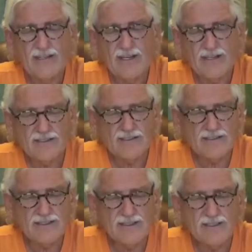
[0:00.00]
Now, let's
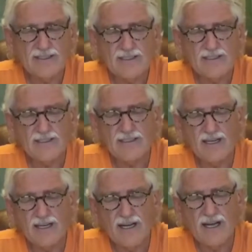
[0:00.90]
see.
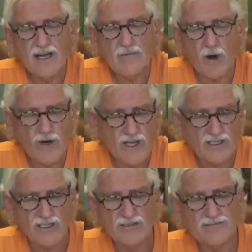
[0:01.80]

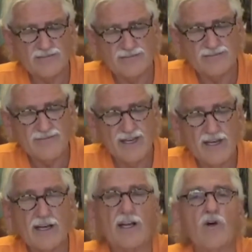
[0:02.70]
Monique.
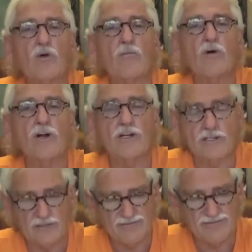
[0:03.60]
Hello,
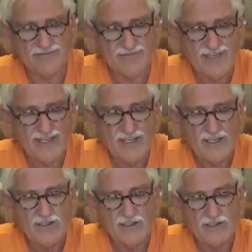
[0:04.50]
Monique.
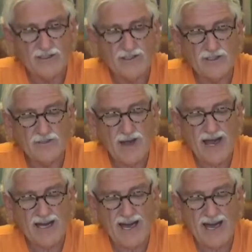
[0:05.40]
Due to
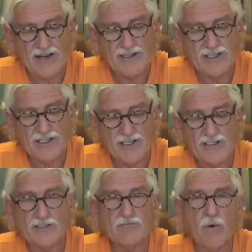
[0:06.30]
bad allergy
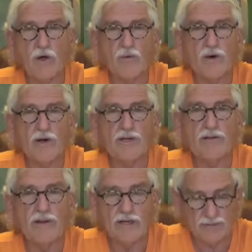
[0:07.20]
issues, boy, we're
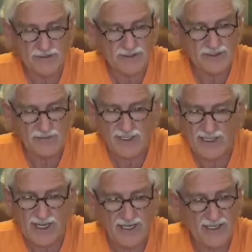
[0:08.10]
into the lymph system
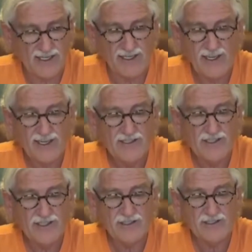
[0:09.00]
today here.
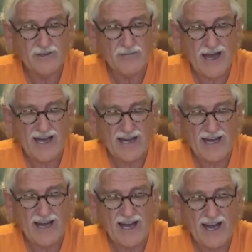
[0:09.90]
Due to bad
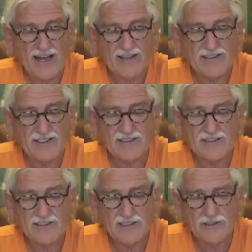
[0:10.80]
allergy
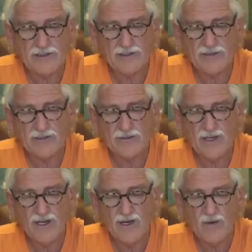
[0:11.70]
issues
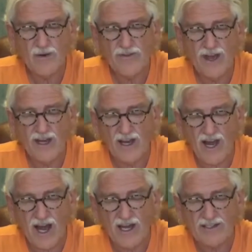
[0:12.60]
with a
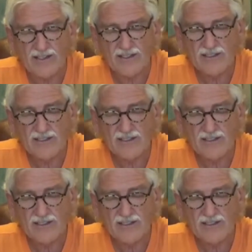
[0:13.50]
lot,